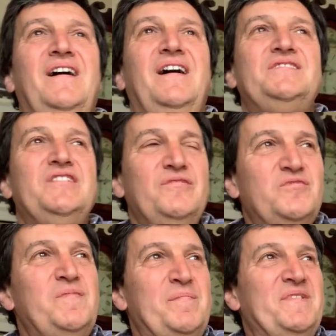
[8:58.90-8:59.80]
I don't
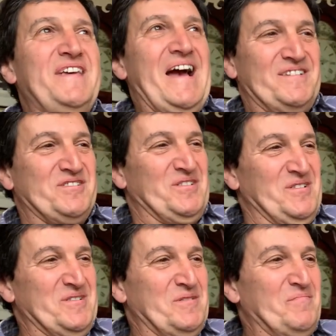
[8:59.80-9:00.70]
remember the
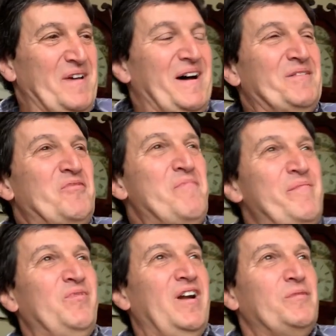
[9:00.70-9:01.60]
accident. I
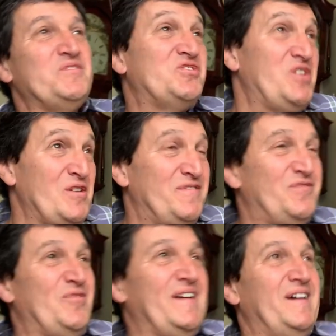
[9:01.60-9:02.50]
remember I was
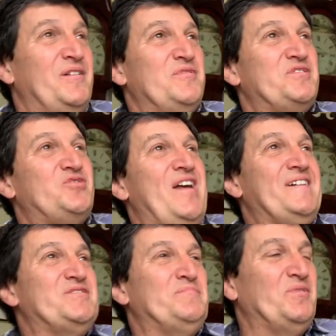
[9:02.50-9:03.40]
gophering a
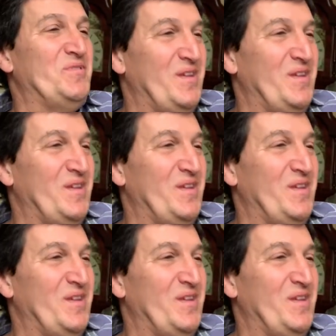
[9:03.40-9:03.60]
retractable